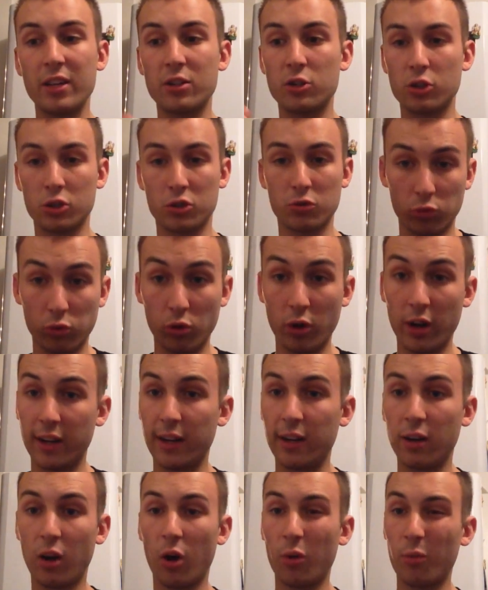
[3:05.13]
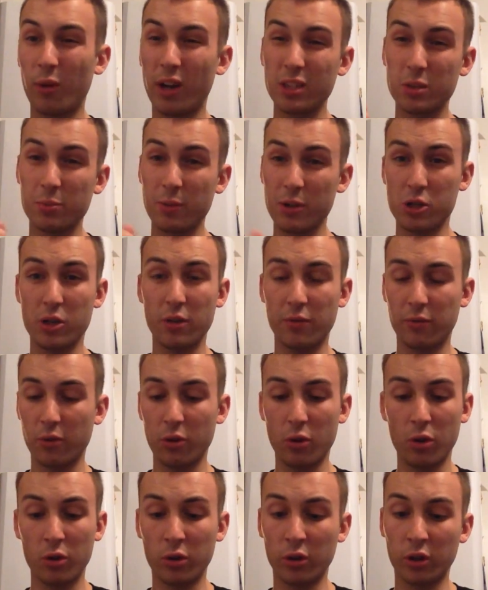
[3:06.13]
it's just really lightweight, especially if
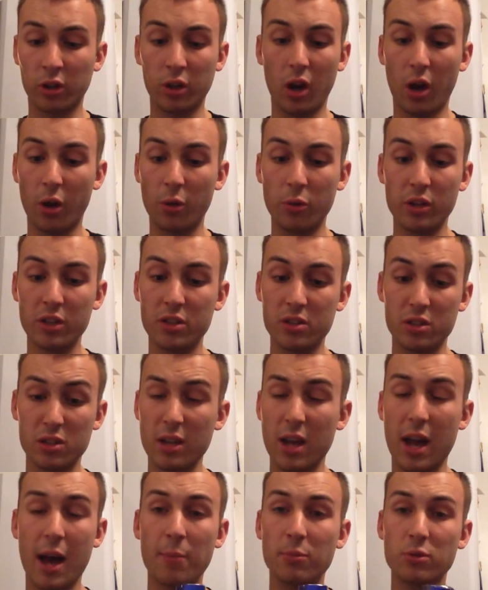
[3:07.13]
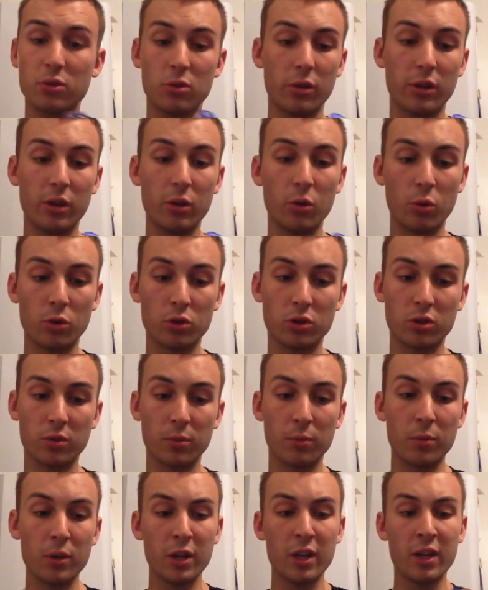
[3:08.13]
you're on the go. This is absolutely
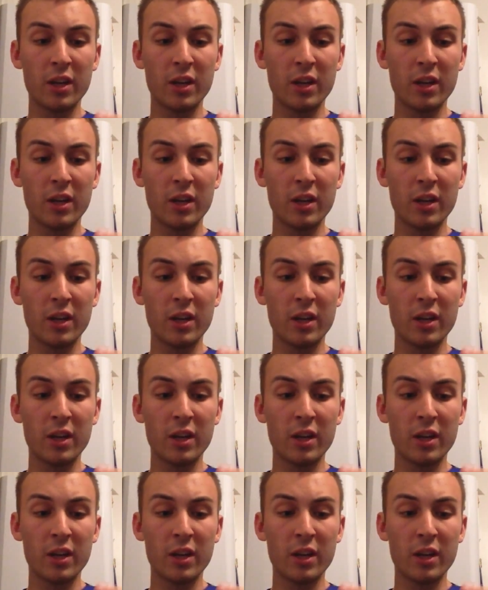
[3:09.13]
awesome.